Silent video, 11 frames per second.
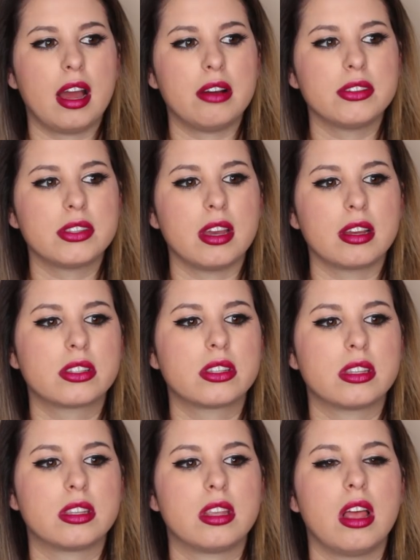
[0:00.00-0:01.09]
I was like,
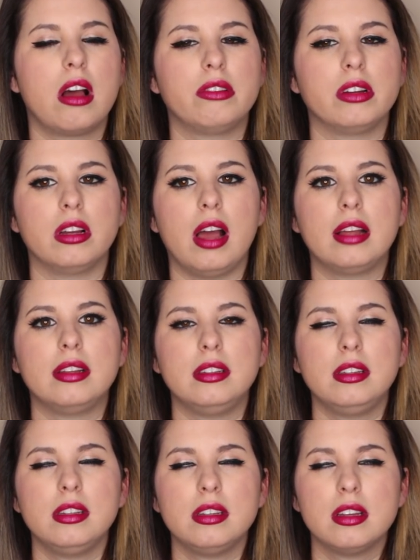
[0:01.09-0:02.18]
Slava, I
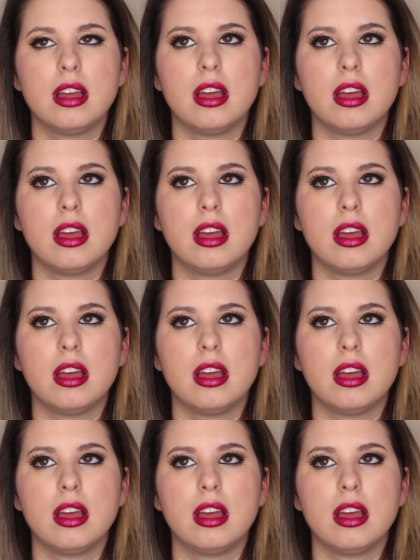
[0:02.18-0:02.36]
need